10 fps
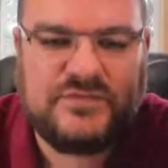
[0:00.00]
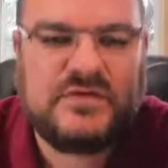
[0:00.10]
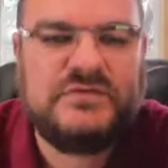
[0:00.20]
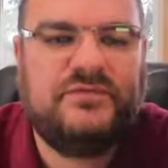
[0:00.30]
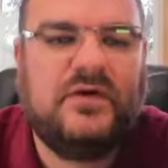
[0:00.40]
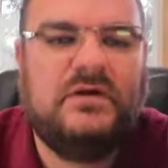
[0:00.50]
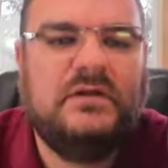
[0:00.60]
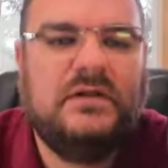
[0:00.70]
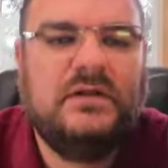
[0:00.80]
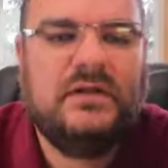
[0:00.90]
First of
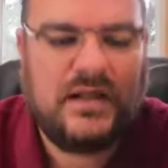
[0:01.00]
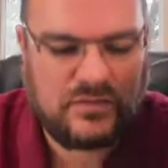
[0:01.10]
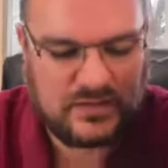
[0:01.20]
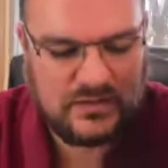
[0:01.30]
all, I want to